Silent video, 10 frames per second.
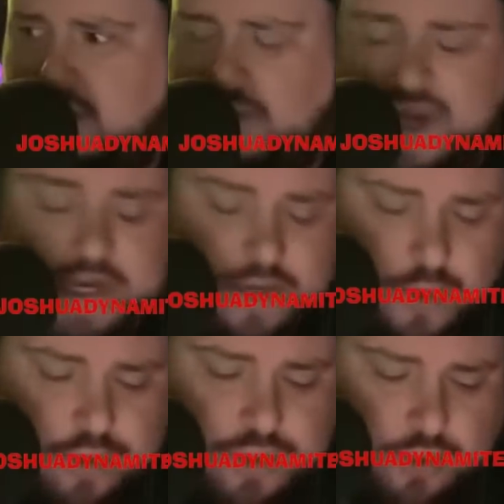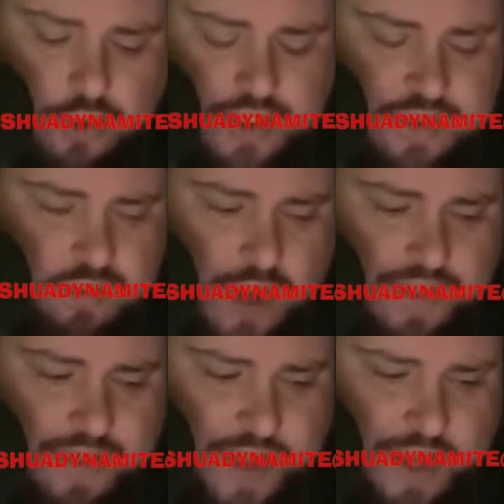Being neutral is
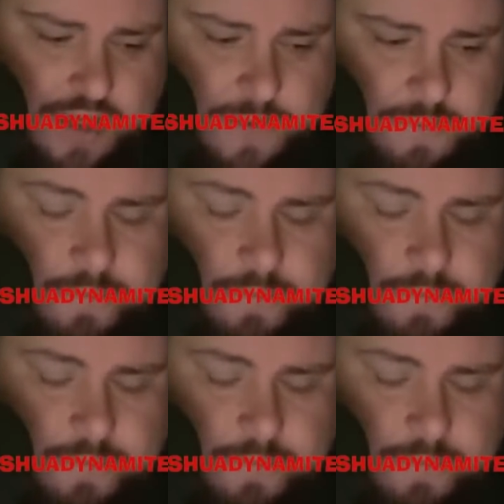one thing,